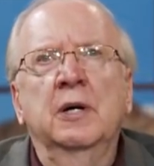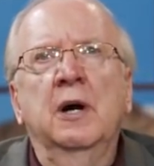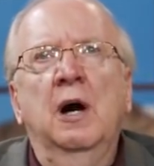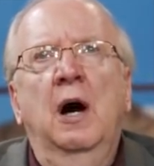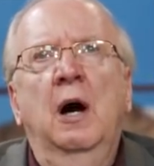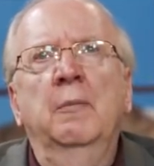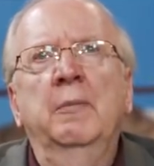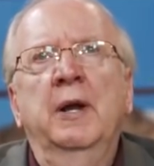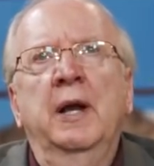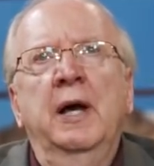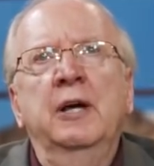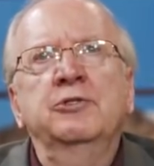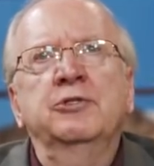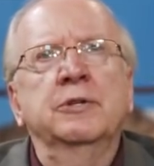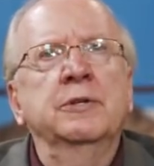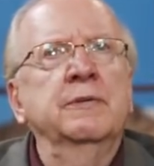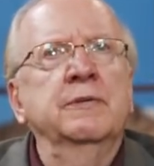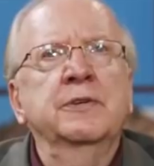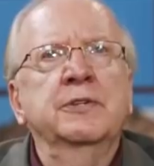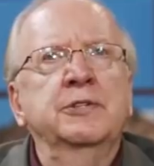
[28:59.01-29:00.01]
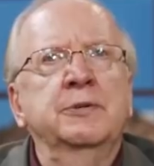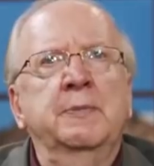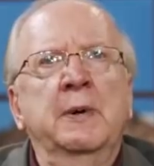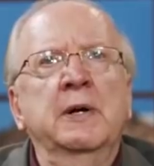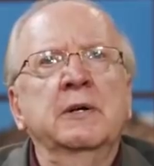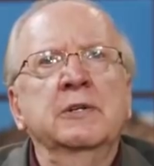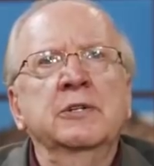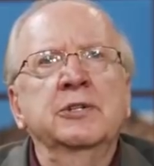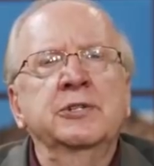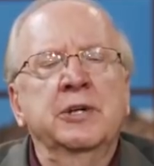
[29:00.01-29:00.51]
a combination of the
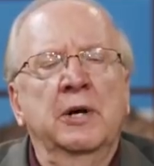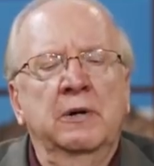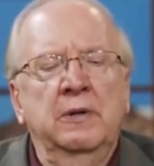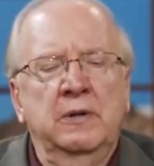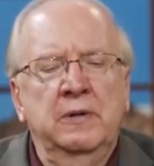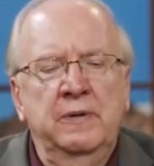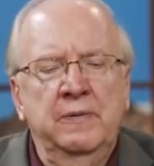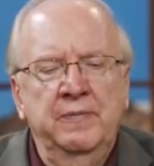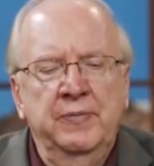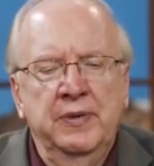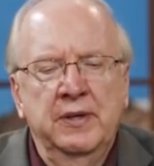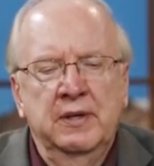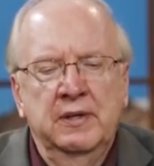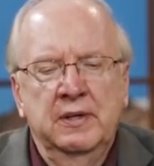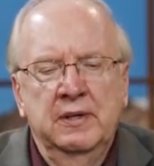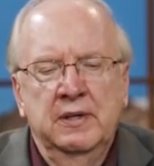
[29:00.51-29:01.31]
spirit and soul.